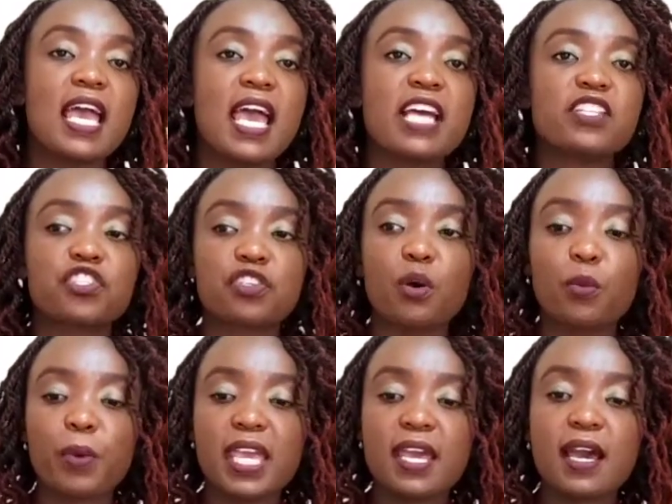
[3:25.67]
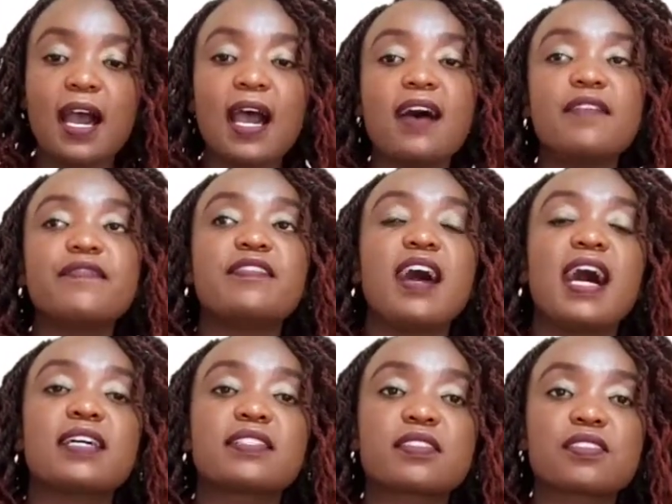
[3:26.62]
And so we have
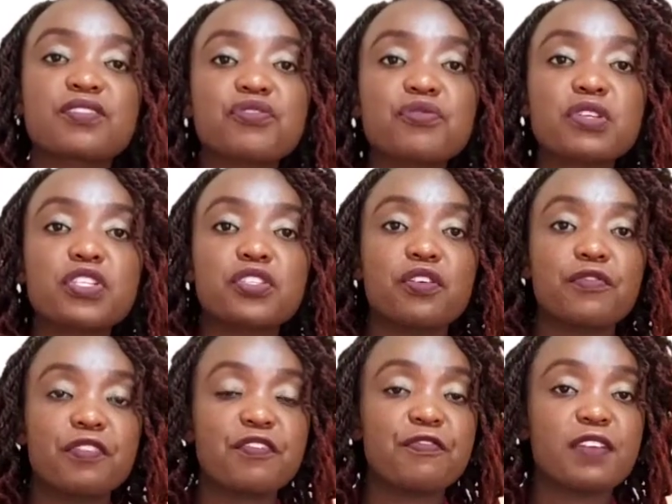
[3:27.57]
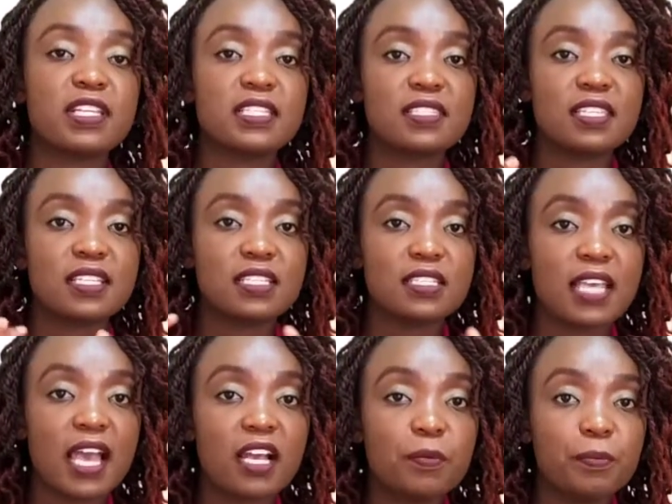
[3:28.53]
a series of events that
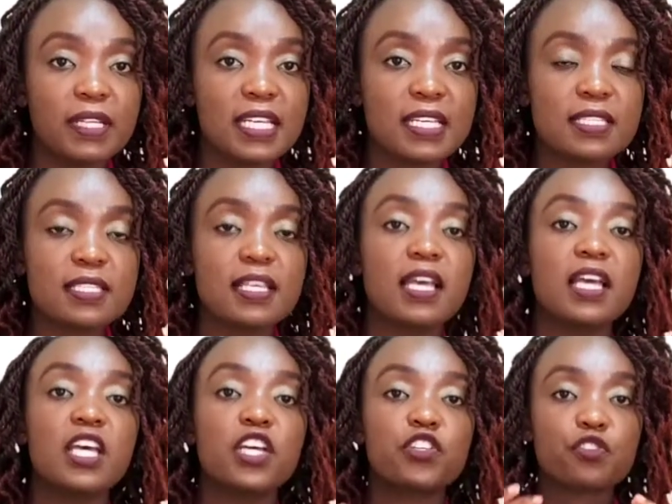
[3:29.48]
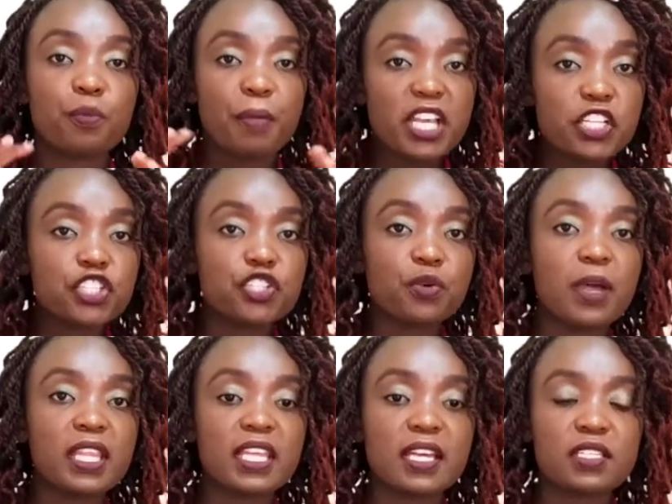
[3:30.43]
take place to make
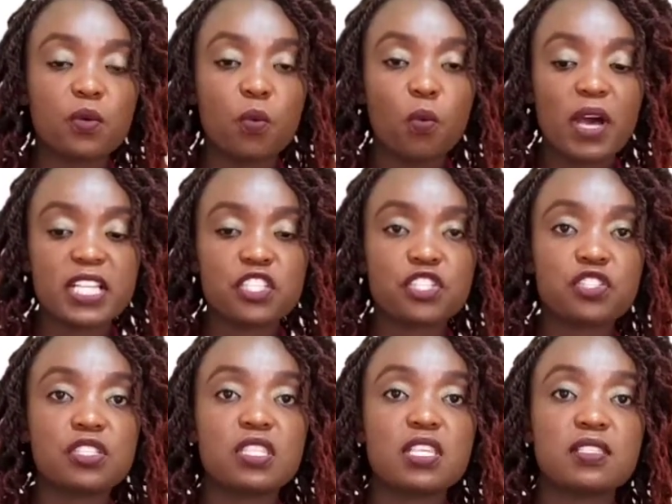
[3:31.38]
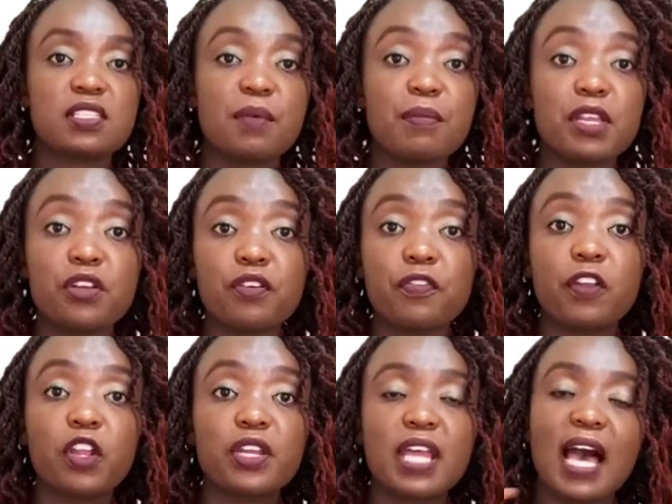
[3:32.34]
sure that once the seminal
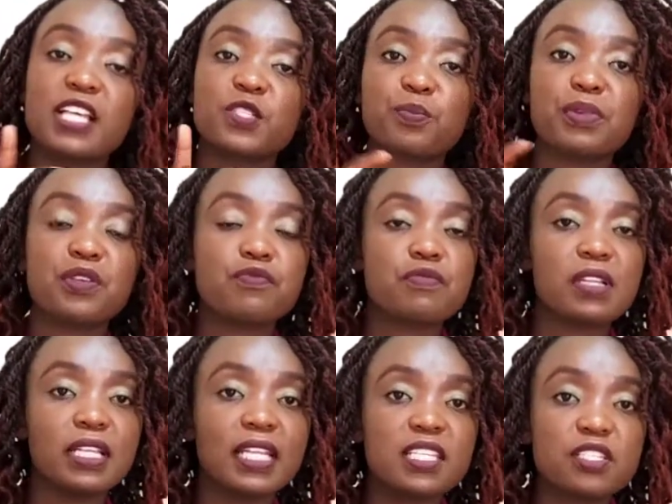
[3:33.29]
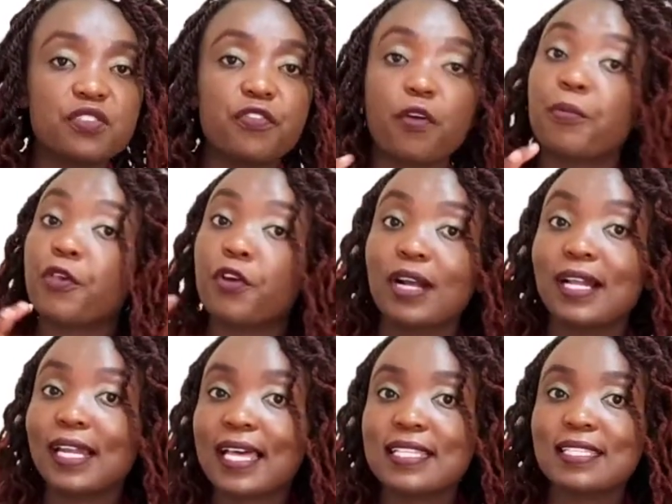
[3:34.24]
fluid has been released from your
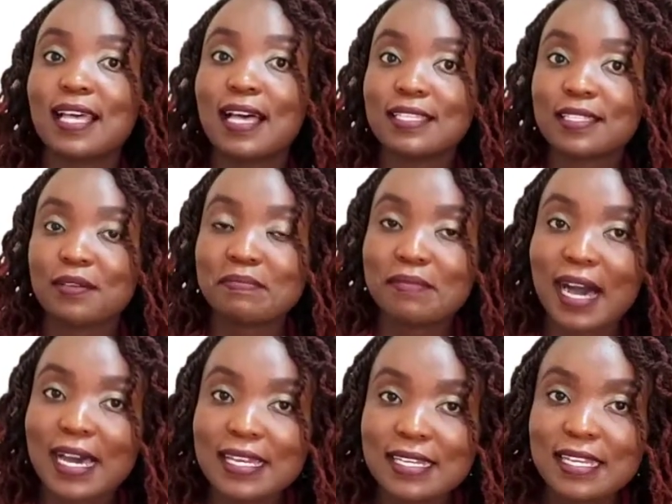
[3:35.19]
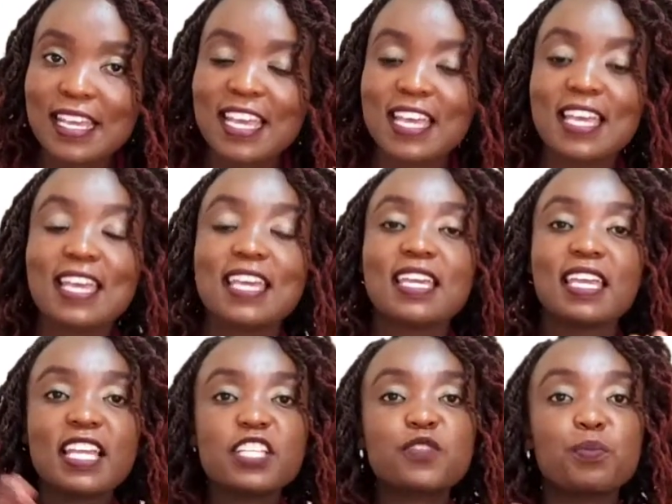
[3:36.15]
glands as a man,
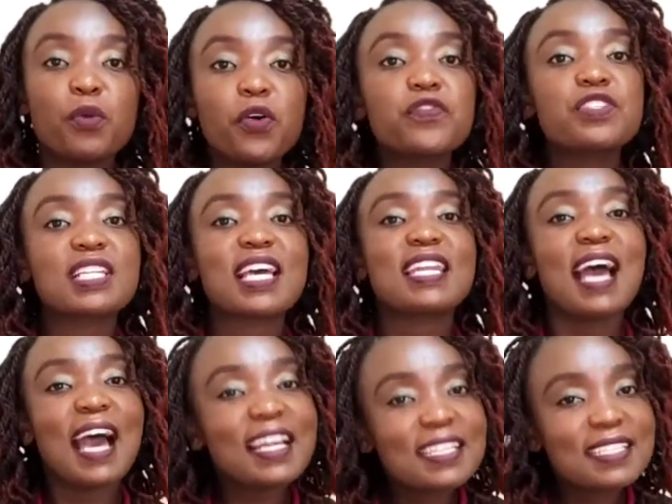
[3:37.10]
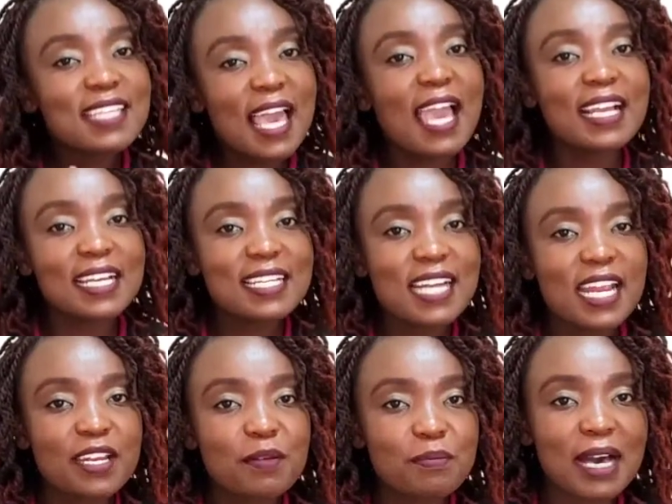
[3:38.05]
it moves in an
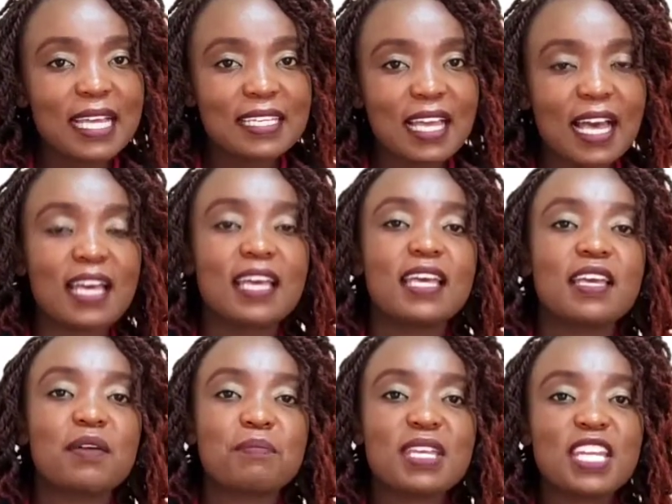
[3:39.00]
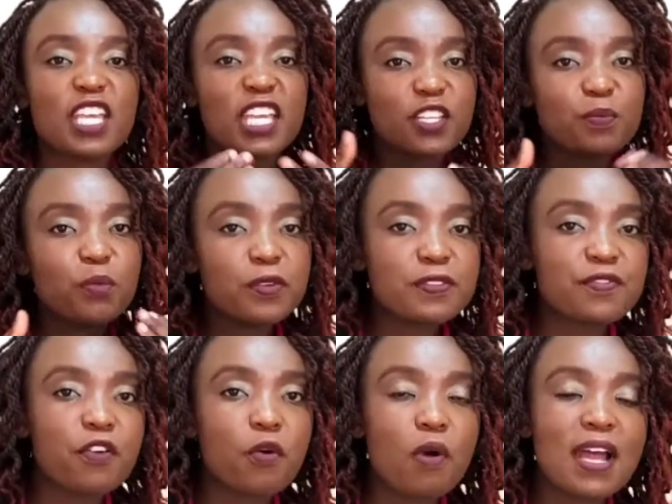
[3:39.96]
anterograde manner, meaning it moves
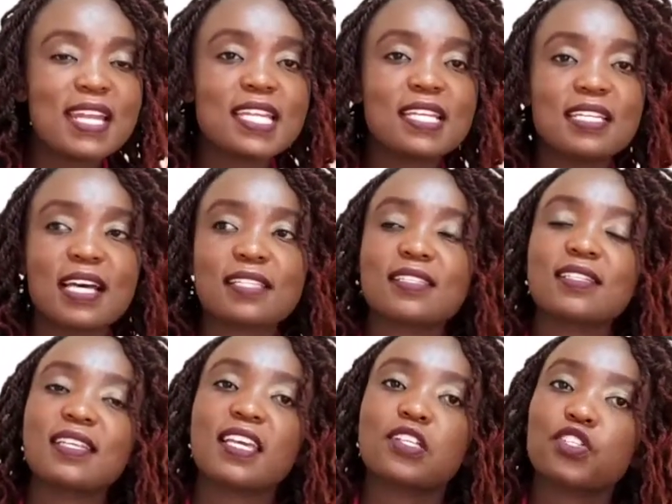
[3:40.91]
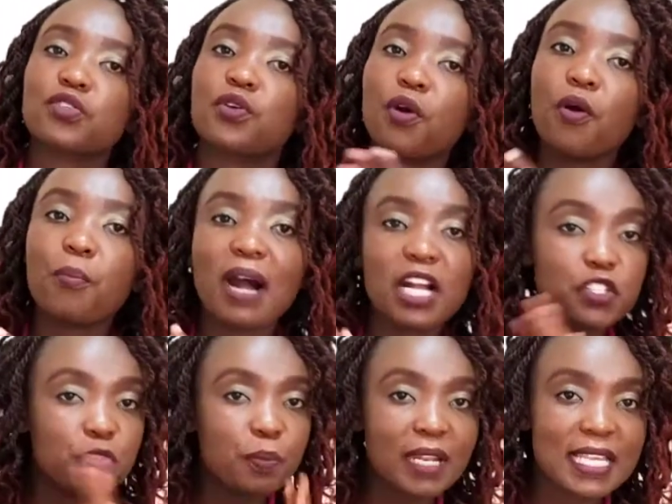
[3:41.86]
forward and doesn't get to go back
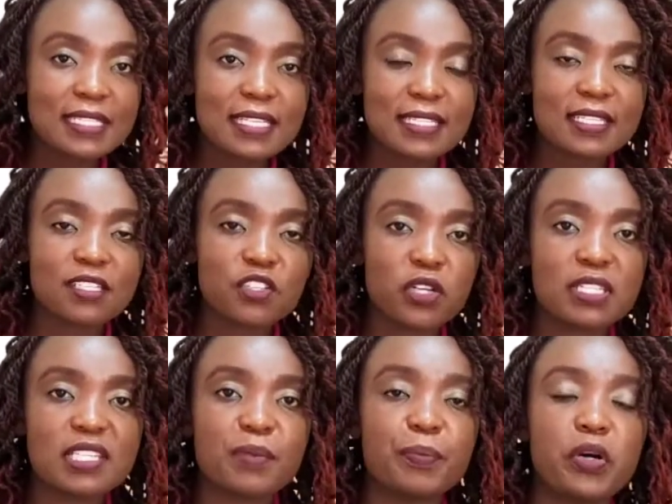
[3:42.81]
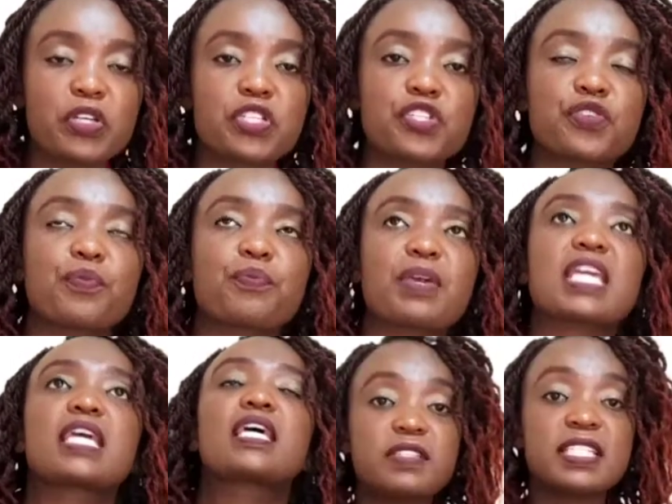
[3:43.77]
to places it's not supposed to be.